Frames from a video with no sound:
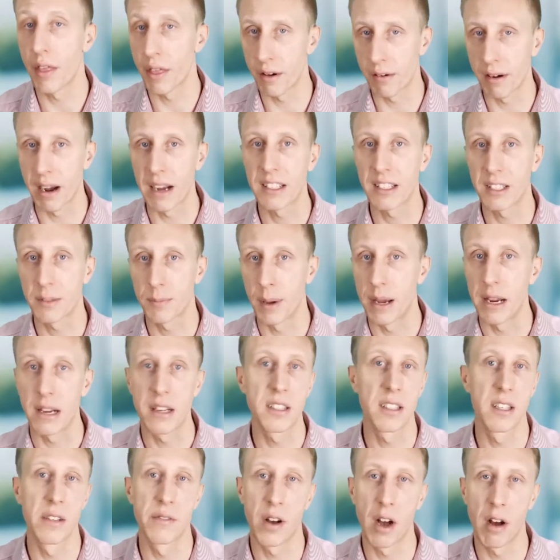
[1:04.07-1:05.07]
other
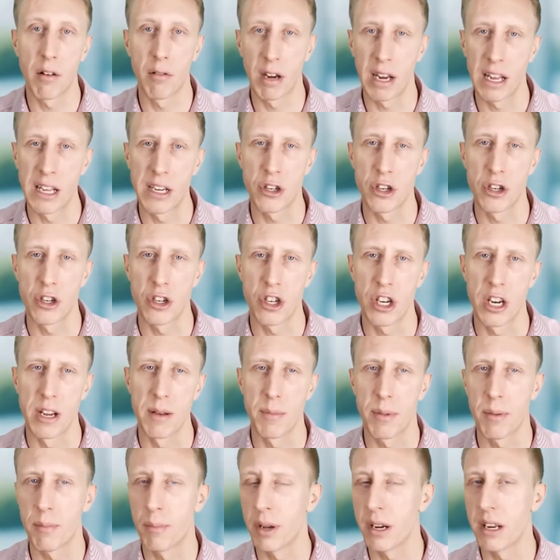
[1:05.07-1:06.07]
aspects of our
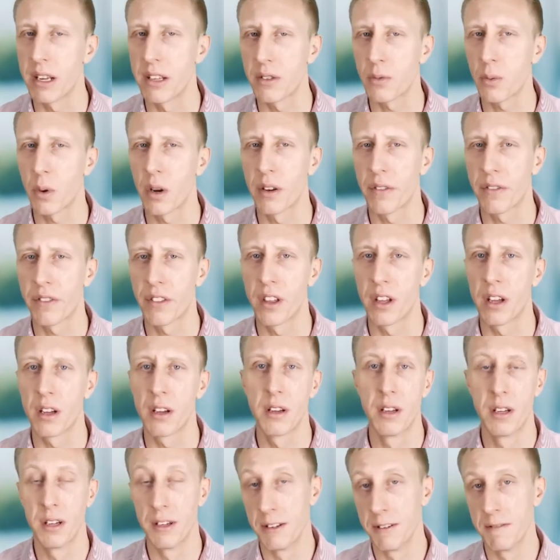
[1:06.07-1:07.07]
relationship, but it's one of
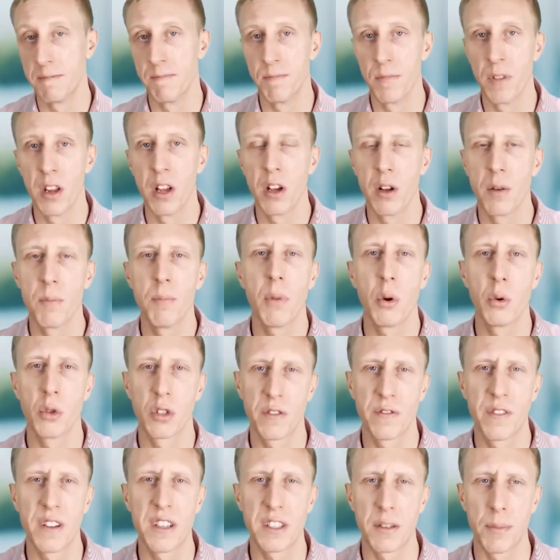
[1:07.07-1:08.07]
the
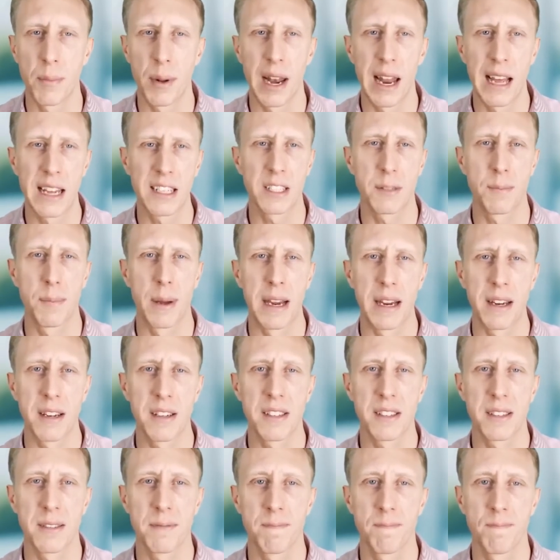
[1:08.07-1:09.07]
most visible
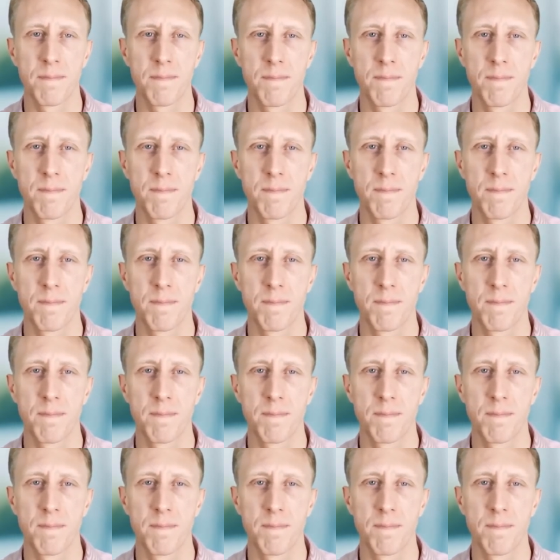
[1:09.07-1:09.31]
aspects.